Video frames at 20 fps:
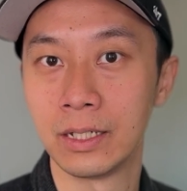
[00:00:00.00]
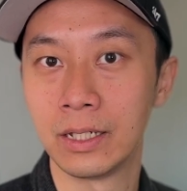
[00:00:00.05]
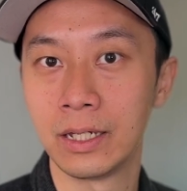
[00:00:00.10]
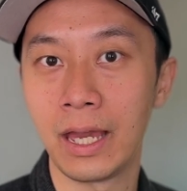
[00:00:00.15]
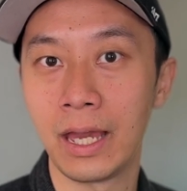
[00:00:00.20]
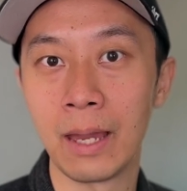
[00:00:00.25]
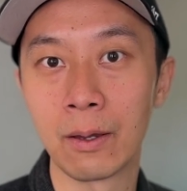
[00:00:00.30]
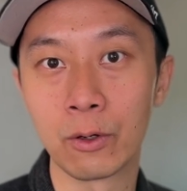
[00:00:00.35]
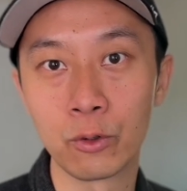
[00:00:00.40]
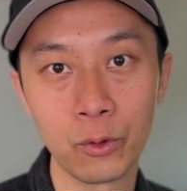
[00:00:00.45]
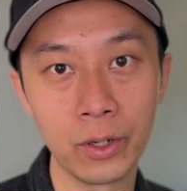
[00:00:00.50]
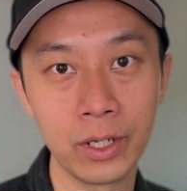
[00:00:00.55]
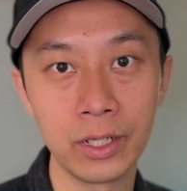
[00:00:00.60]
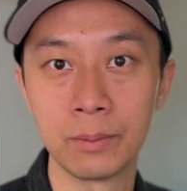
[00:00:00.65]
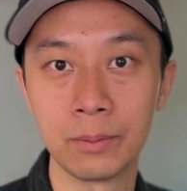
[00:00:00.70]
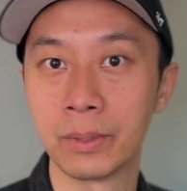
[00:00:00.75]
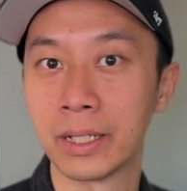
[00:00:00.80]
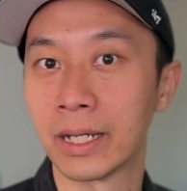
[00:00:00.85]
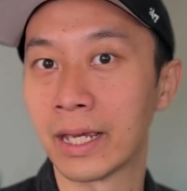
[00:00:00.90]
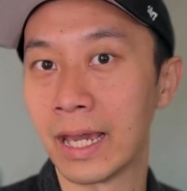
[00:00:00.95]
and create a
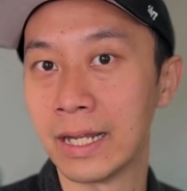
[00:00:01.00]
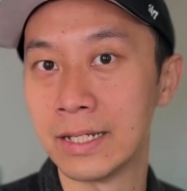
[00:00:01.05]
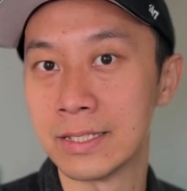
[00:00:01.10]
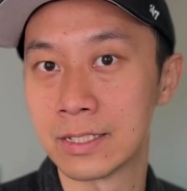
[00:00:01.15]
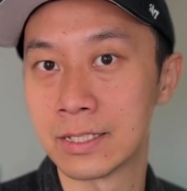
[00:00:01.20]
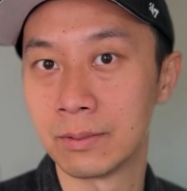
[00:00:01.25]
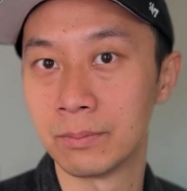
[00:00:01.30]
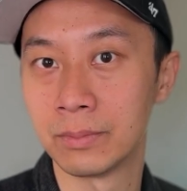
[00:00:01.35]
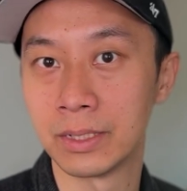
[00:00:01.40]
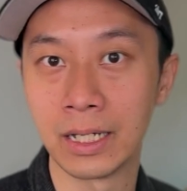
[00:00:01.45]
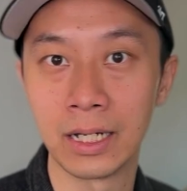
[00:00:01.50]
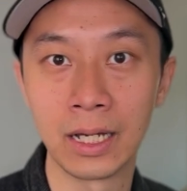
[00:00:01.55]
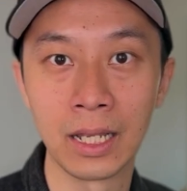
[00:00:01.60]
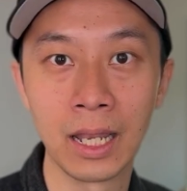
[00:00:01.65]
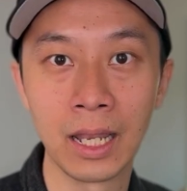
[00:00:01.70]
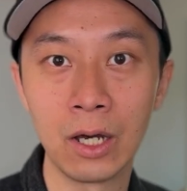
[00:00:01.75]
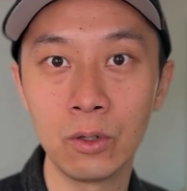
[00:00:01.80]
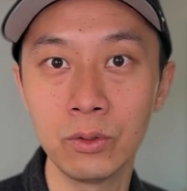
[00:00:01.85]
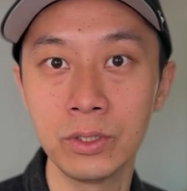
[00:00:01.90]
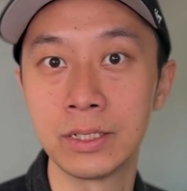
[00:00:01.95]
mechanism that
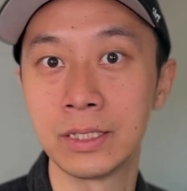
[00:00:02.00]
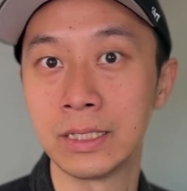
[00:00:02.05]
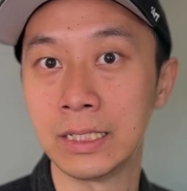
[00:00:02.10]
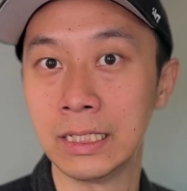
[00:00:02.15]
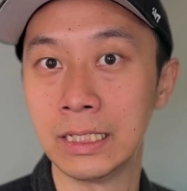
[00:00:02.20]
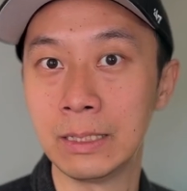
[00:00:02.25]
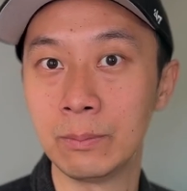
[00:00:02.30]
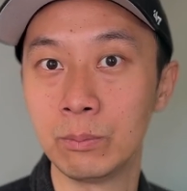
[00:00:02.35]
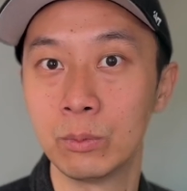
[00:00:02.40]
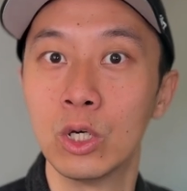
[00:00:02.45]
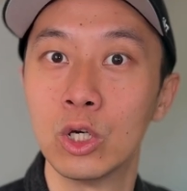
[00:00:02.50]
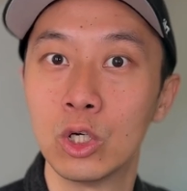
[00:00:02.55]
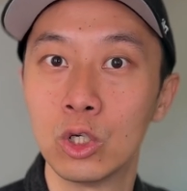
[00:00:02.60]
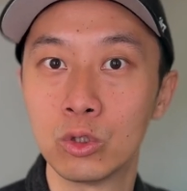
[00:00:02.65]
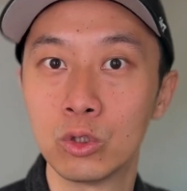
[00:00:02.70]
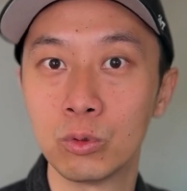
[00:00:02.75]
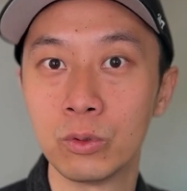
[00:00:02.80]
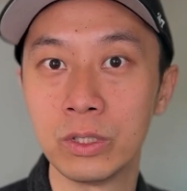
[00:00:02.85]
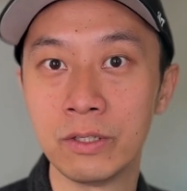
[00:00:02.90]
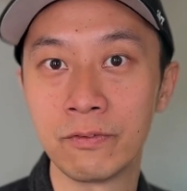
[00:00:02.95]
allows the team
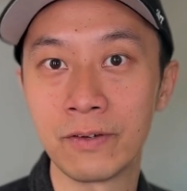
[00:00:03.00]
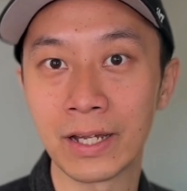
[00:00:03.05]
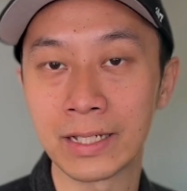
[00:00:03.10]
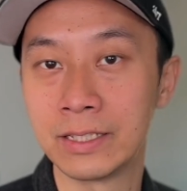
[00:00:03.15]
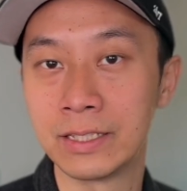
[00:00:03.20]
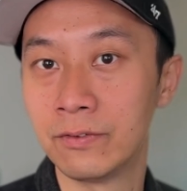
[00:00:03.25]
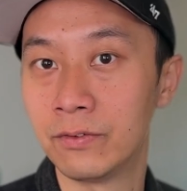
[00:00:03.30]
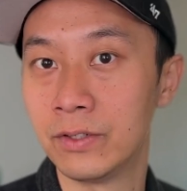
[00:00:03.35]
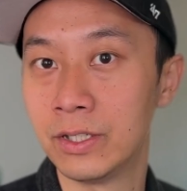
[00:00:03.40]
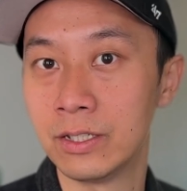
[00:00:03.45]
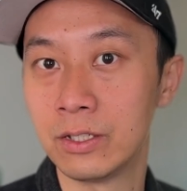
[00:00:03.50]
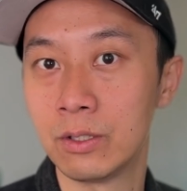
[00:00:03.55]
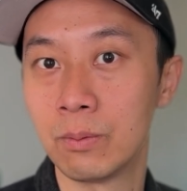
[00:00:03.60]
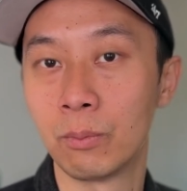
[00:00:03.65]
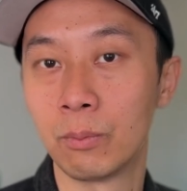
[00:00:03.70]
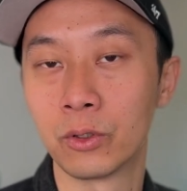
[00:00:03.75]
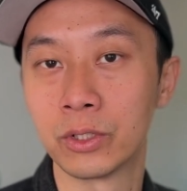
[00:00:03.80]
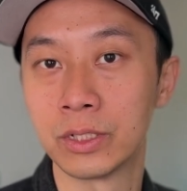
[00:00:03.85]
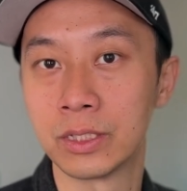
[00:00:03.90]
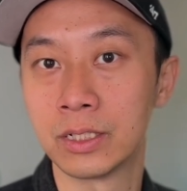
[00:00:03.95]
to effectively
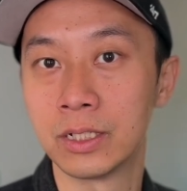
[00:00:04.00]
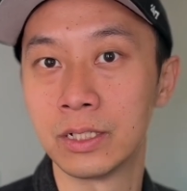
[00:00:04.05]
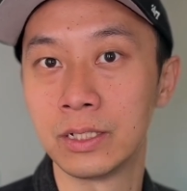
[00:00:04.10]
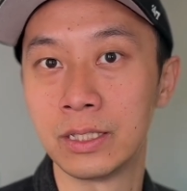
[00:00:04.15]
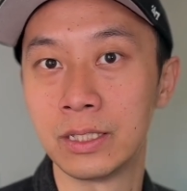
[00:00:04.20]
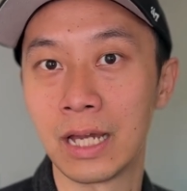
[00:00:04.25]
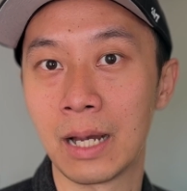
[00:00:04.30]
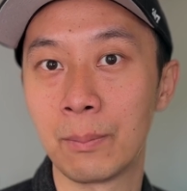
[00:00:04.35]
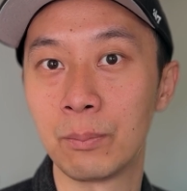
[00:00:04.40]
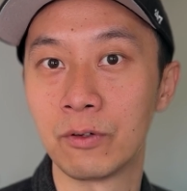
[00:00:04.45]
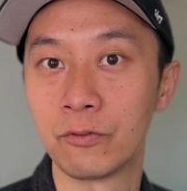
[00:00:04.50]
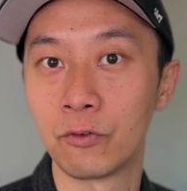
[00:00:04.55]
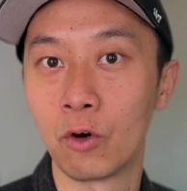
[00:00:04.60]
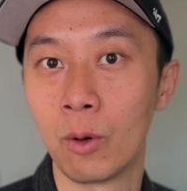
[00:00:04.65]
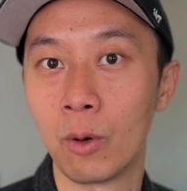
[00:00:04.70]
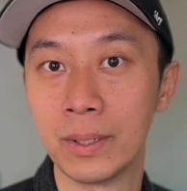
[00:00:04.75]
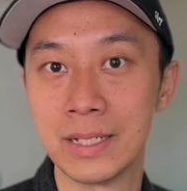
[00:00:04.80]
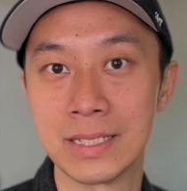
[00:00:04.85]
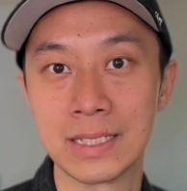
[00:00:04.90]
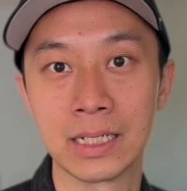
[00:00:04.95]
monitor their
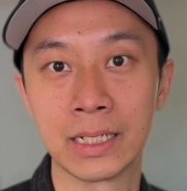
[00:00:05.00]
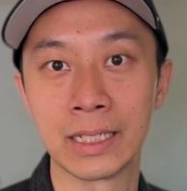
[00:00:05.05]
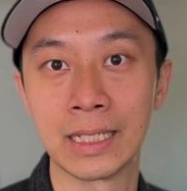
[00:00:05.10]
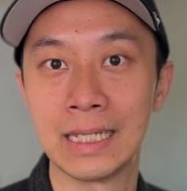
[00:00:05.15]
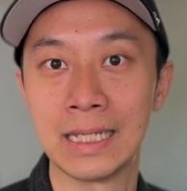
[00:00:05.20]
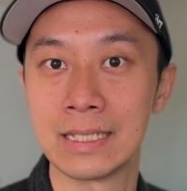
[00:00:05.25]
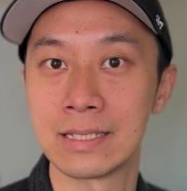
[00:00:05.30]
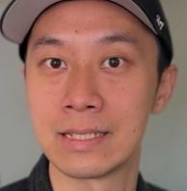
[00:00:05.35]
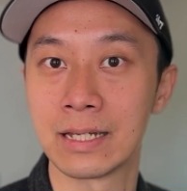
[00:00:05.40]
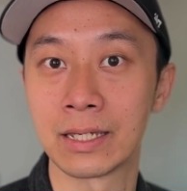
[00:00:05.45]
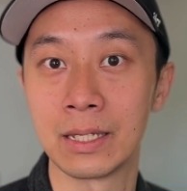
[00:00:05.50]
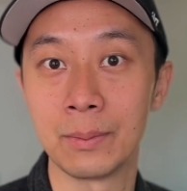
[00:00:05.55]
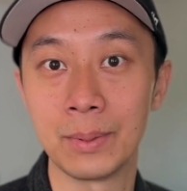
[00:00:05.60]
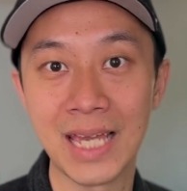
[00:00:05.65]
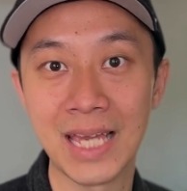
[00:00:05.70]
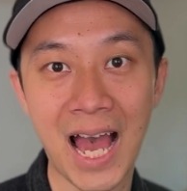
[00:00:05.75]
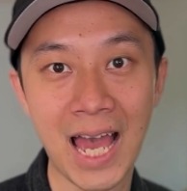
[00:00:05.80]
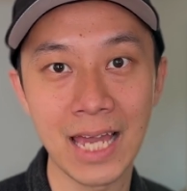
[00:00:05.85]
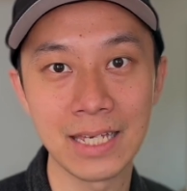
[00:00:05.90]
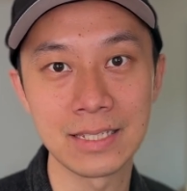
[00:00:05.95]
performance against their
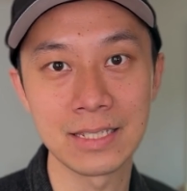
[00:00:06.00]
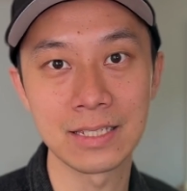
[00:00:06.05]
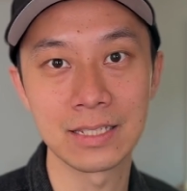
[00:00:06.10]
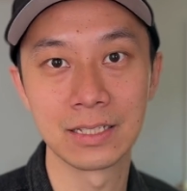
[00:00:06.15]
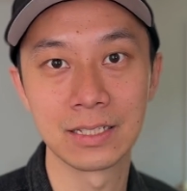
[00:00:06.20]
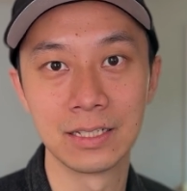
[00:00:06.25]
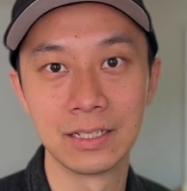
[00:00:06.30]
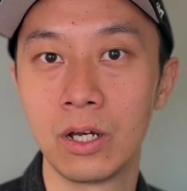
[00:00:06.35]
KPIs.